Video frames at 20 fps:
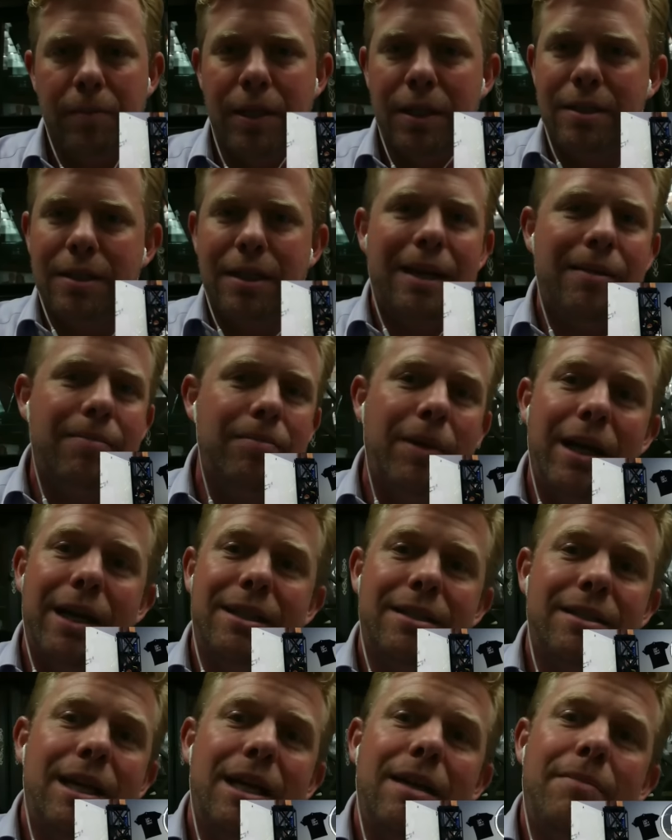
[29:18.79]
Because like
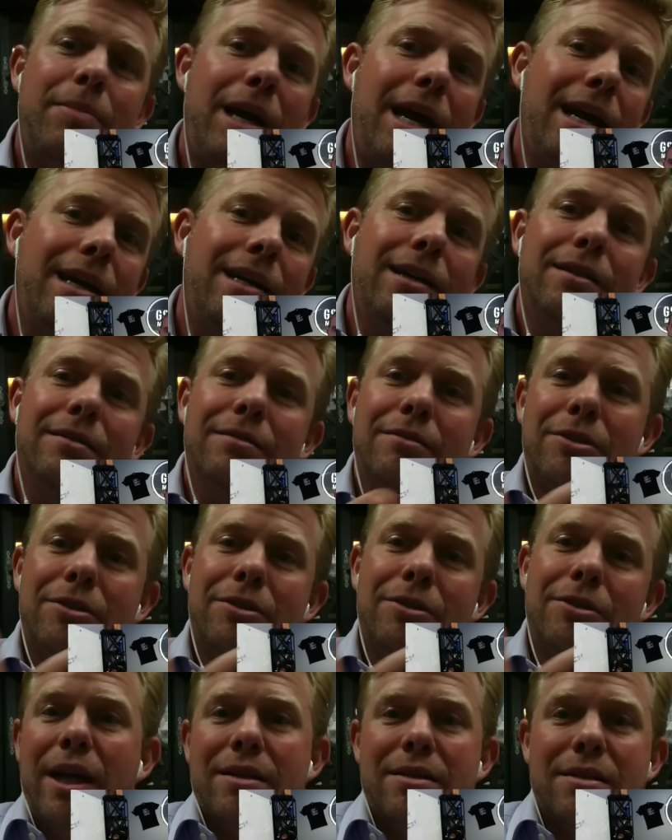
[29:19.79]
I said, back in
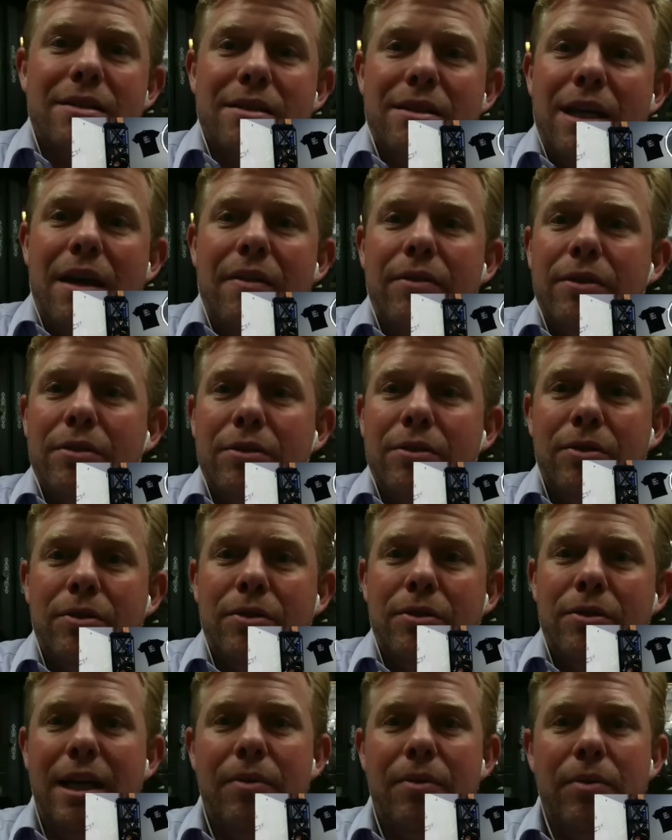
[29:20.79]
2007,
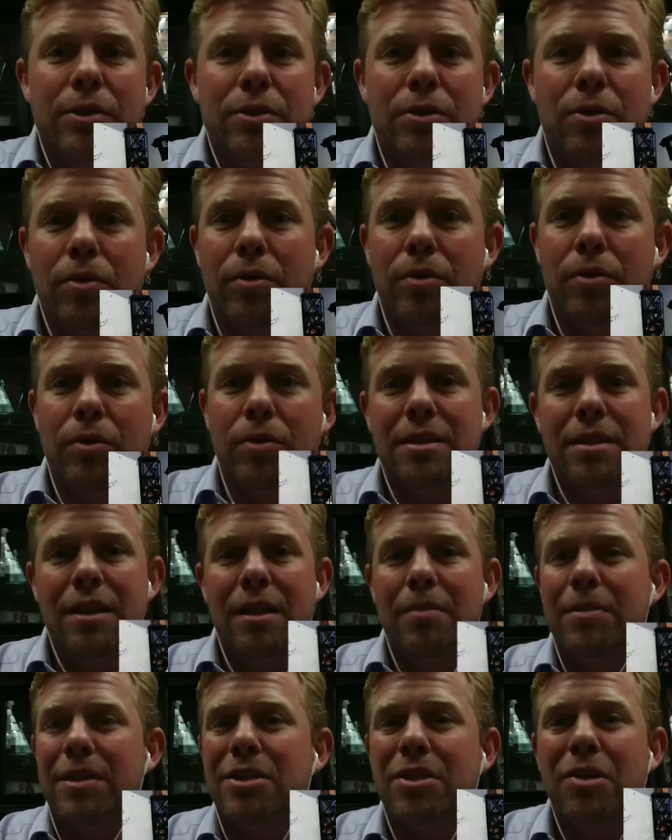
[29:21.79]
2008, when I was going through that
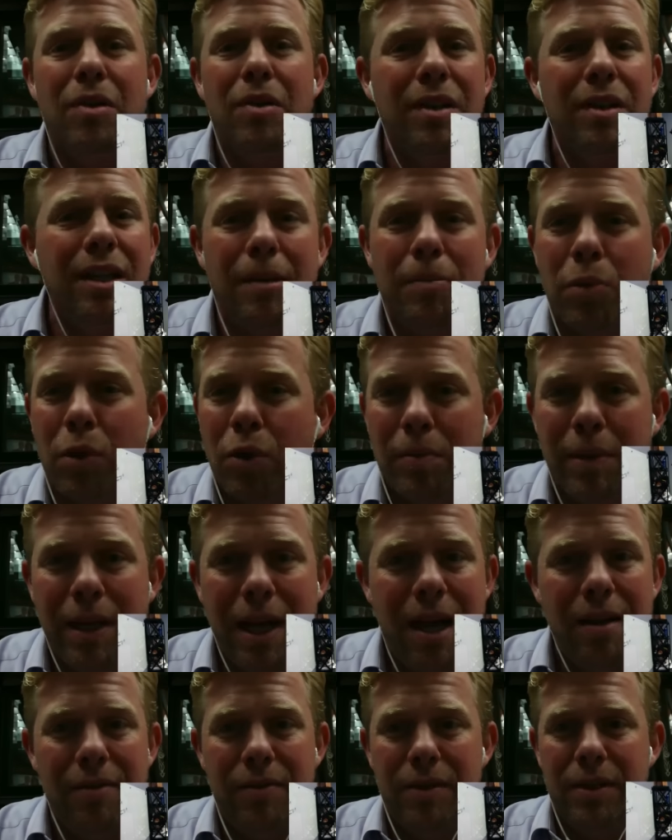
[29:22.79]
slump, that's the only thing that pulled
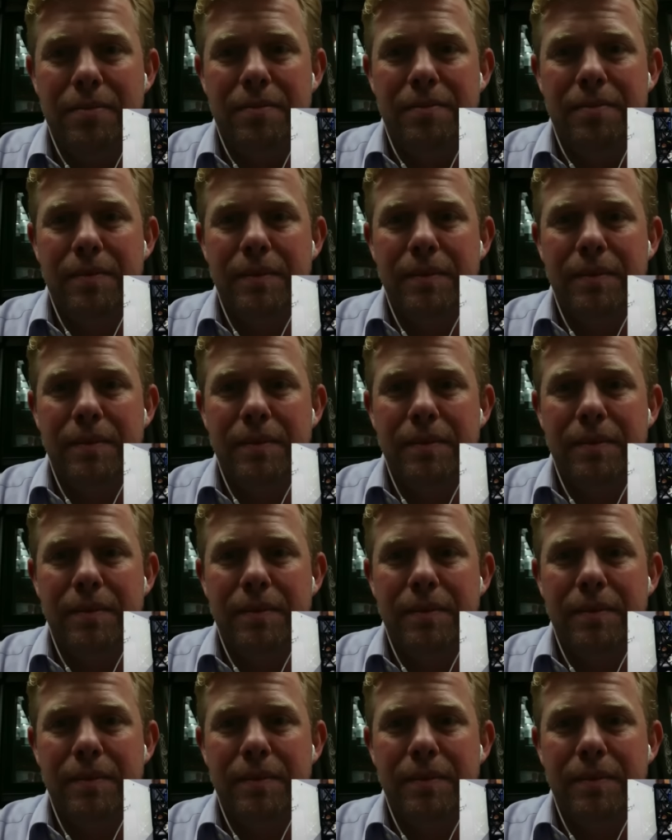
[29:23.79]
me out of it